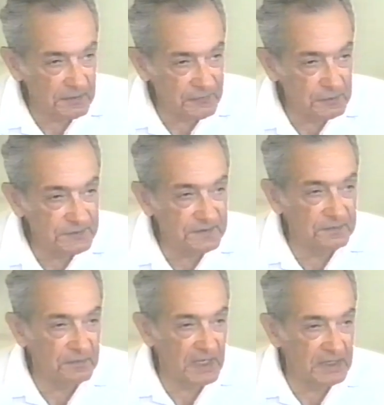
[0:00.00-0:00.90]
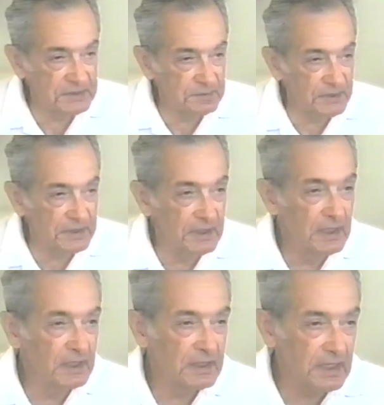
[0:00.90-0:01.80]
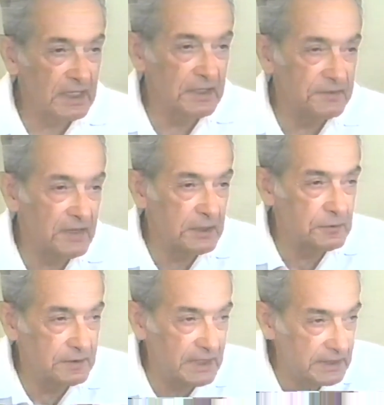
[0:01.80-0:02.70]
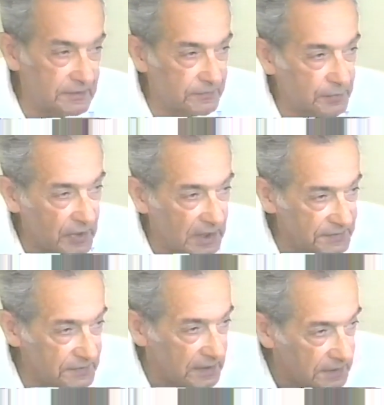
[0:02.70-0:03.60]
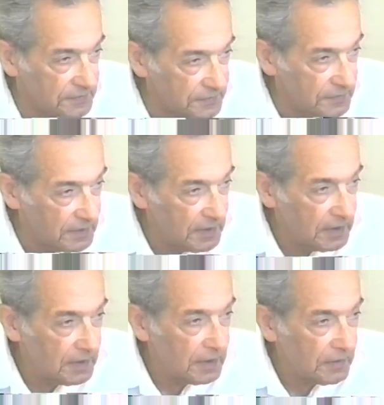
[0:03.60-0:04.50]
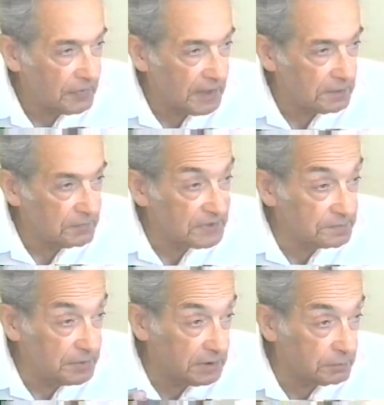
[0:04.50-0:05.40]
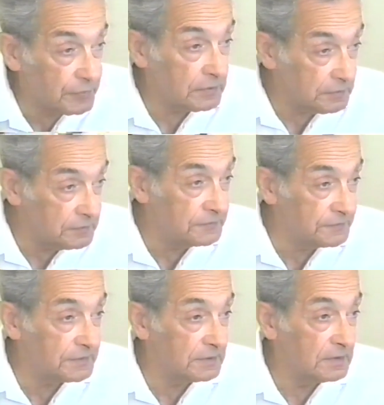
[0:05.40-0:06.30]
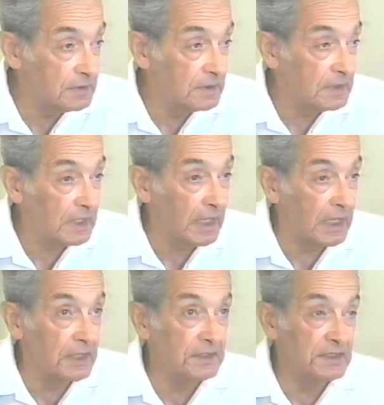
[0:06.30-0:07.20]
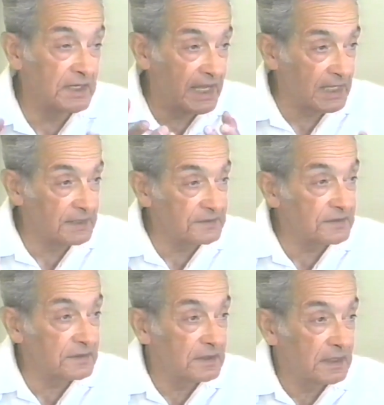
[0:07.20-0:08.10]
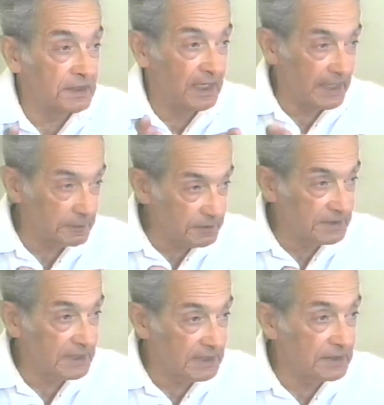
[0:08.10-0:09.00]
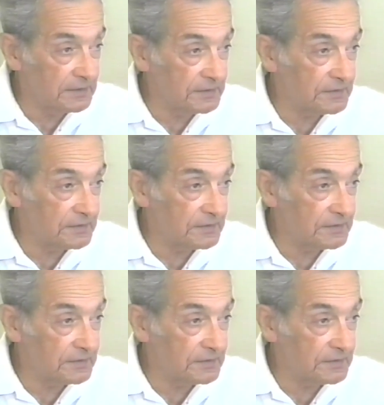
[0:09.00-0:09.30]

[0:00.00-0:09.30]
and the fruits of management as a creative process that must be improved and enhanced and aggrandized.